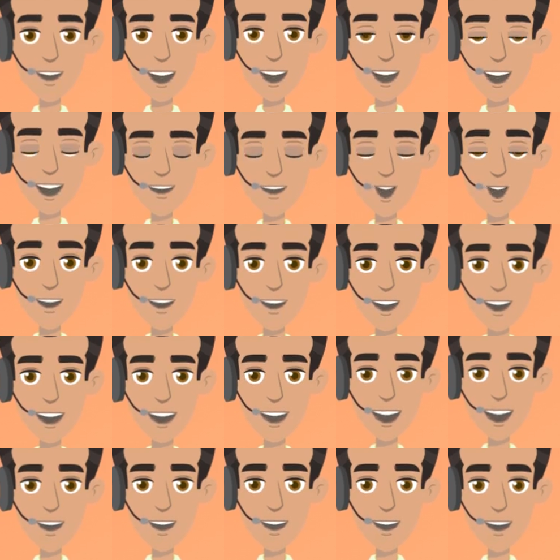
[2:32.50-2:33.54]
factors are
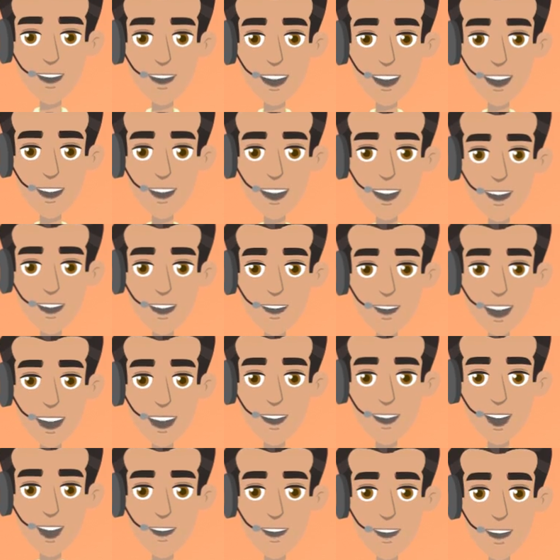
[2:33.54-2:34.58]
determinants of a certain
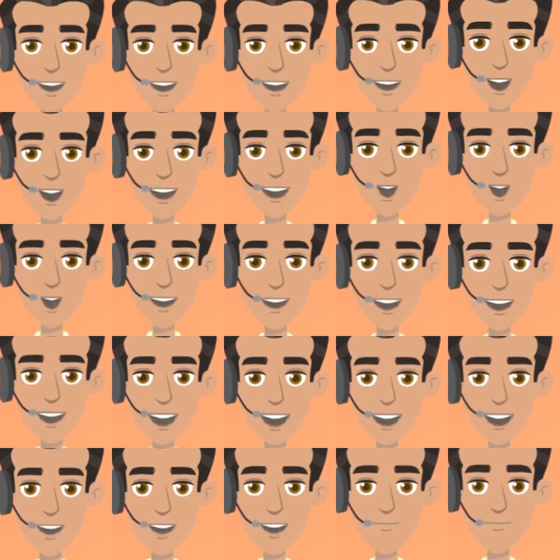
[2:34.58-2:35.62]
economy's performance.